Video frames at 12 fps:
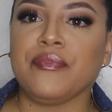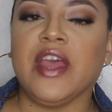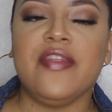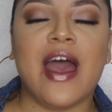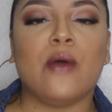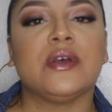
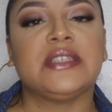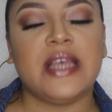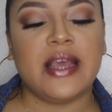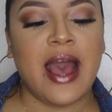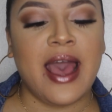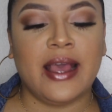And that was
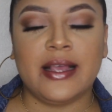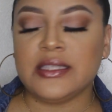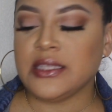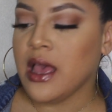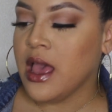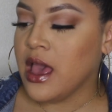it,
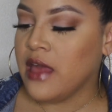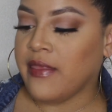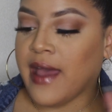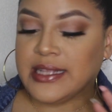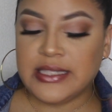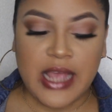guys.
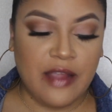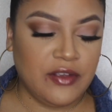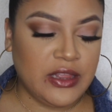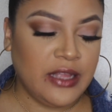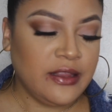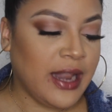That's
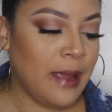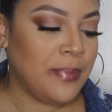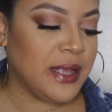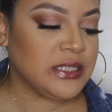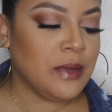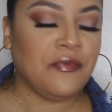everything that I
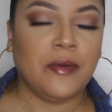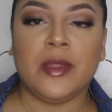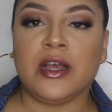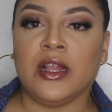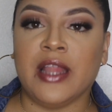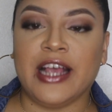picked up from the
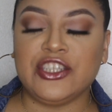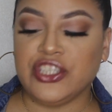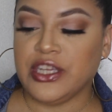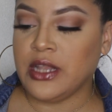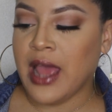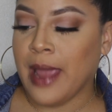
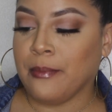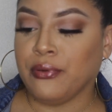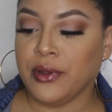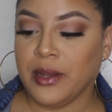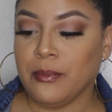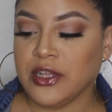collection. I
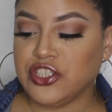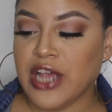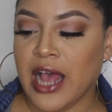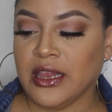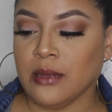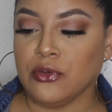pretty much
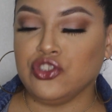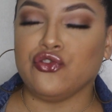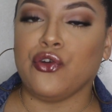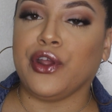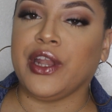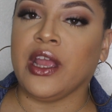got the
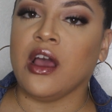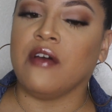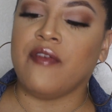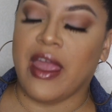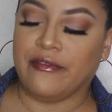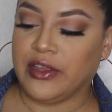majority
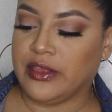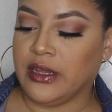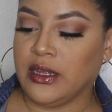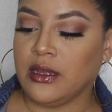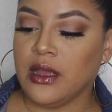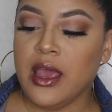of
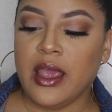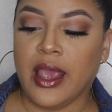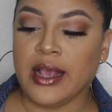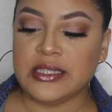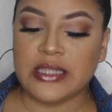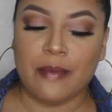everything
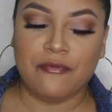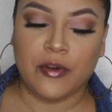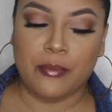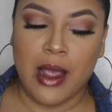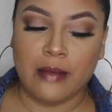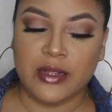except
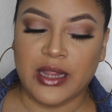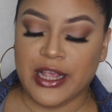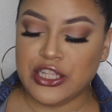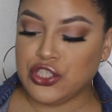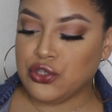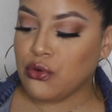for probably
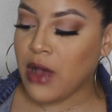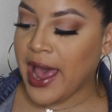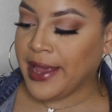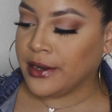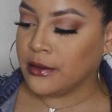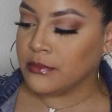like 2
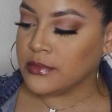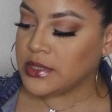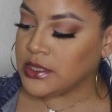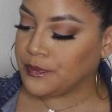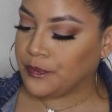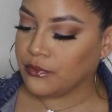
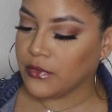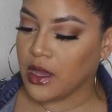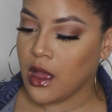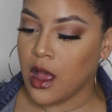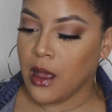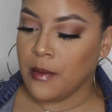items
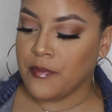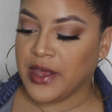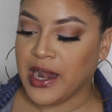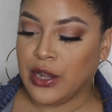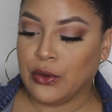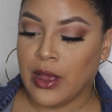
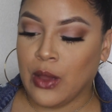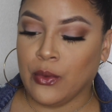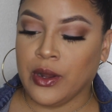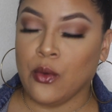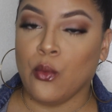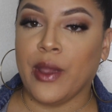that I know I
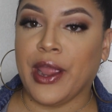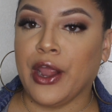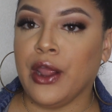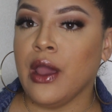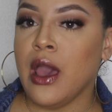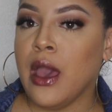wouldn't
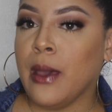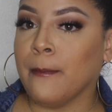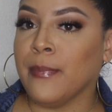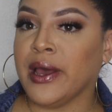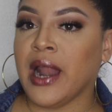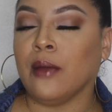wear.
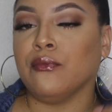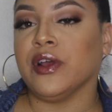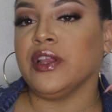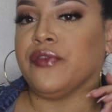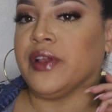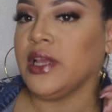But I'm
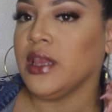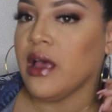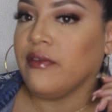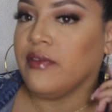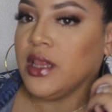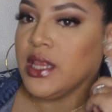really, really
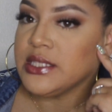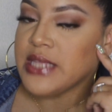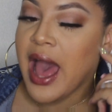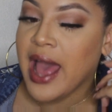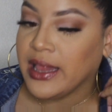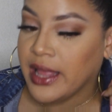loving this
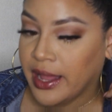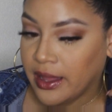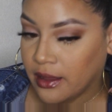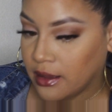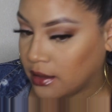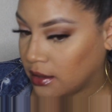highlight.